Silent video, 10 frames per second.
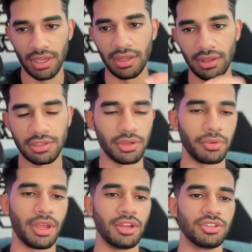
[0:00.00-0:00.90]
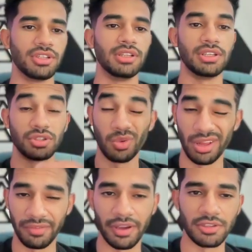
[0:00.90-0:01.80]
in this location and
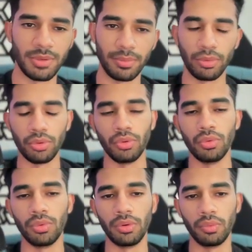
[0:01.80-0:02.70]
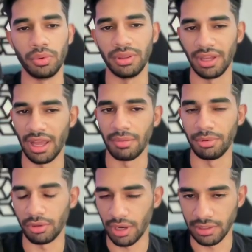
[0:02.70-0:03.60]
disqualifies people who would not
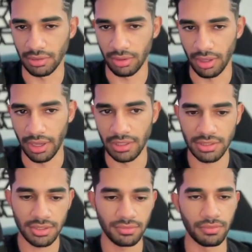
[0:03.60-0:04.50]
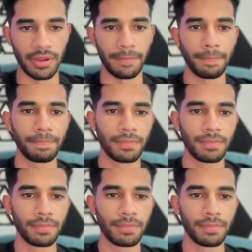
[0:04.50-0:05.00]
be your ideal clients, right?